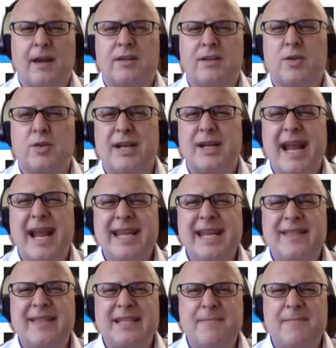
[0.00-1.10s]
So did
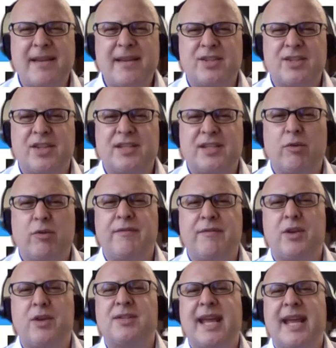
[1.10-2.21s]
any of these messages you
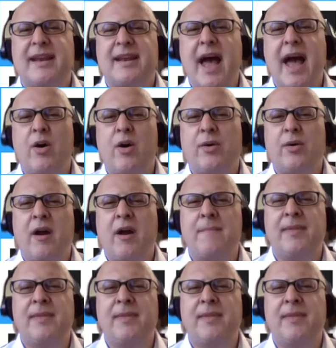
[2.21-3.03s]
reviewed stand out,